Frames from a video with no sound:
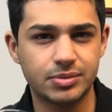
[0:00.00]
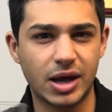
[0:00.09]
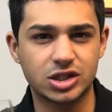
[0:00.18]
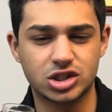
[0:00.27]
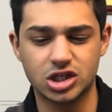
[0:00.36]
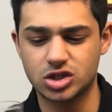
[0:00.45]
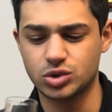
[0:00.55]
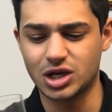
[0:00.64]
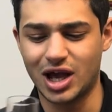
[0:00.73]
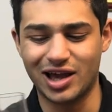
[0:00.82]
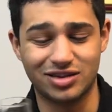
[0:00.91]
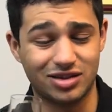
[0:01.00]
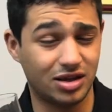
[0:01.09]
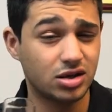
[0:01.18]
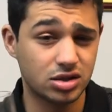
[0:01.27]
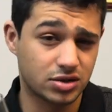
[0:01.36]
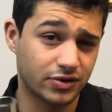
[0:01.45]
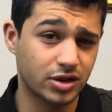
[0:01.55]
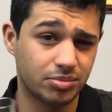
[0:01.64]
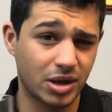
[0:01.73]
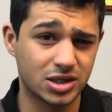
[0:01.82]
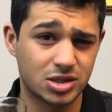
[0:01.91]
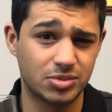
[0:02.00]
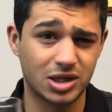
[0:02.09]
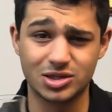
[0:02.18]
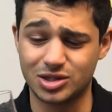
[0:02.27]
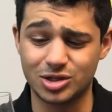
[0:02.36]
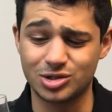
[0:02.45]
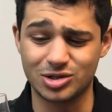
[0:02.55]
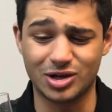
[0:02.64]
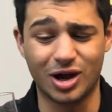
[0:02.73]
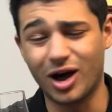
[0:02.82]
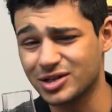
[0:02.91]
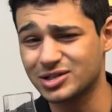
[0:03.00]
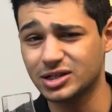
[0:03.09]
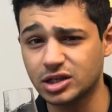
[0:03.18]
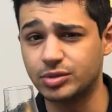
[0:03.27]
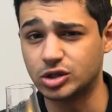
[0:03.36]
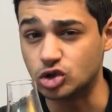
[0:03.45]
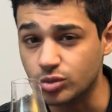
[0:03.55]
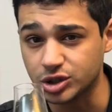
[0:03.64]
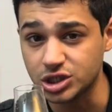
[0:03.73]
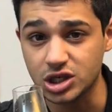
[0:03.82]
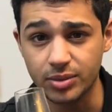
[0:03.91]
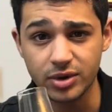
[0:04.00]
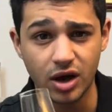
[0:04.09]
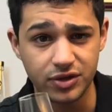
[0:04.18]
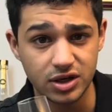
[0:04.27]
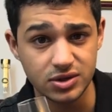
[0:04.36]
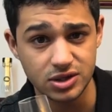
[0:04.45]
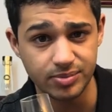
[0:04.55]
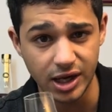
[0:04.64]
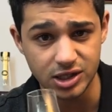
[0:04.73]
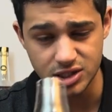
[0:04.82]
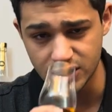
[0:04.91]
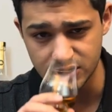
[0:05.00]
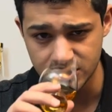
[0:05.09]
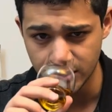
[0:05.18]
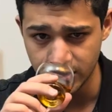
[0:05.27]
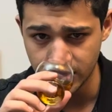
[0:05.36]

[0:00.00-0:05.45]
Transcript: the batch 6, which I think is for the best because there's honestly a little bit too much heat coming off the nose on batch 6.